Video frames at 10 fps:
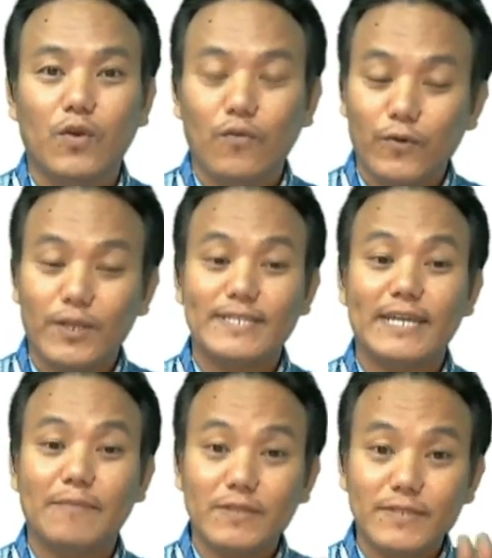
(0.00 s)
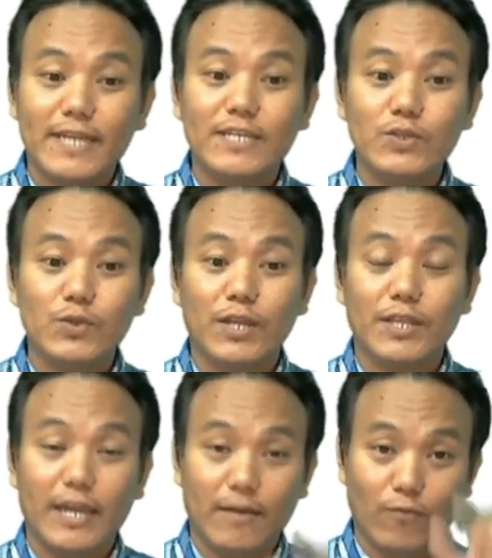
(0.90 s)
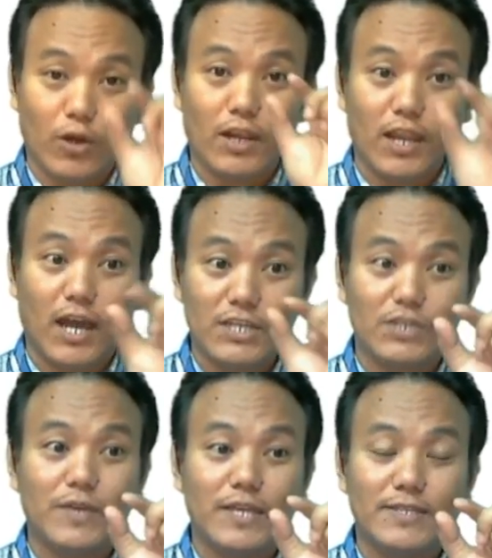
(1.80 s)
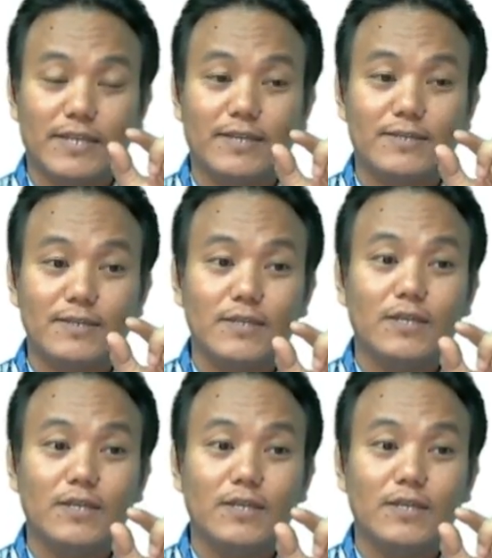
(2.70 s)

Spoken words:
For example, sandy soil, they have got large grain sizes,